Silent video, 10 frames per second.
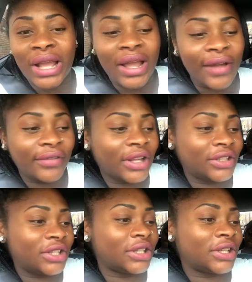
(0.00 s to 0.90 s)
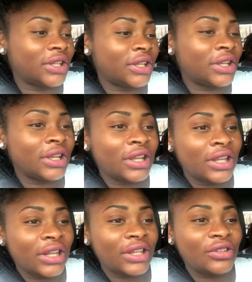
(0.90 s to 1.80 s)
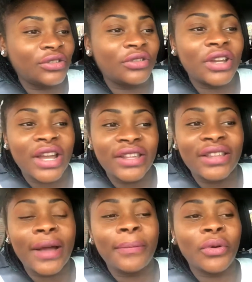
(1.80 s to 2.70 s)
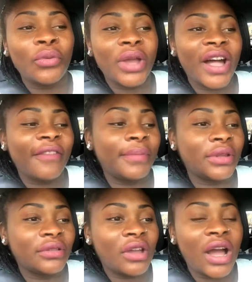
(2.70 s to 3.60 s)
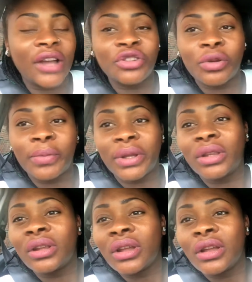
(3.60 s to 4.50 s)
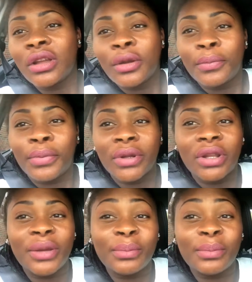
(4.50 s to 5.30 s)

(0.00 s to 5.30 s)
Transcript: I haven't actually like showing you guys that, but we have been car shopping. But